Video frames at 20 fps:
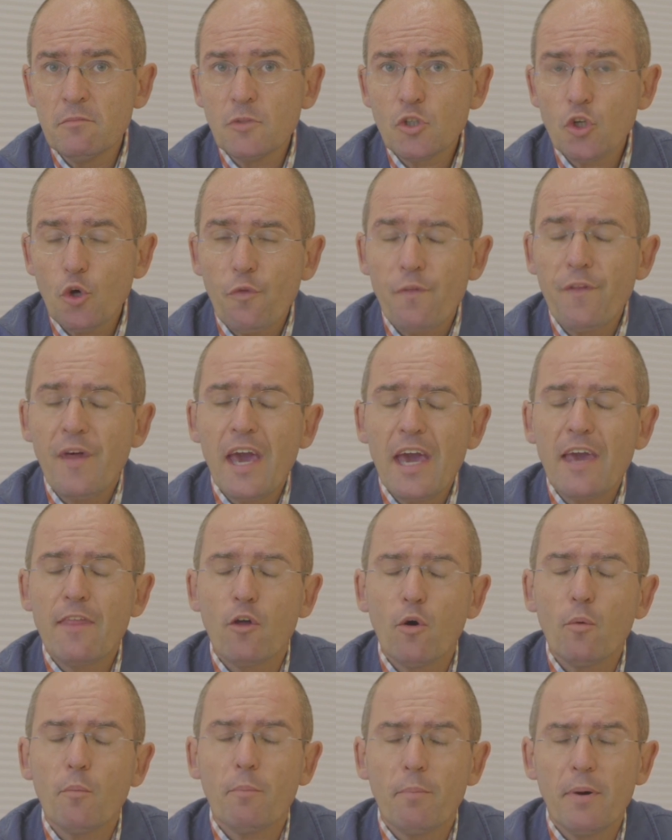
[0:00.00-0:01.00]
so they
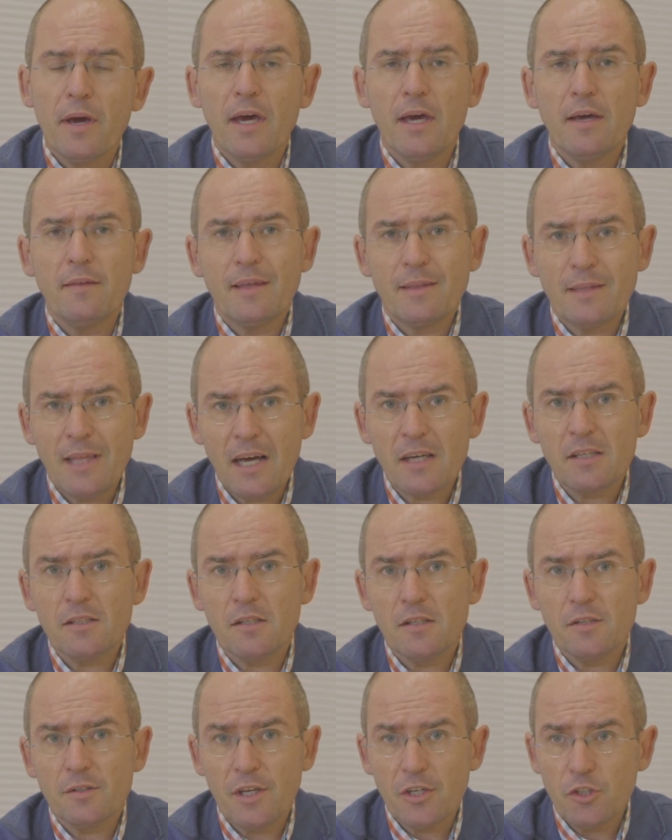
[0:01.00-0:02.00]
don't pay the
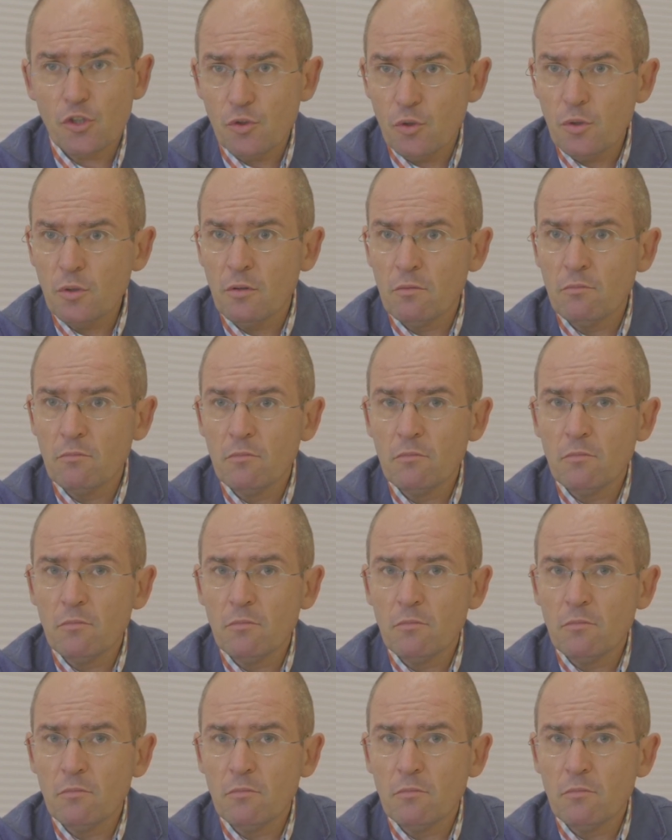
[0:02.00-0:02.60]
taxes they should,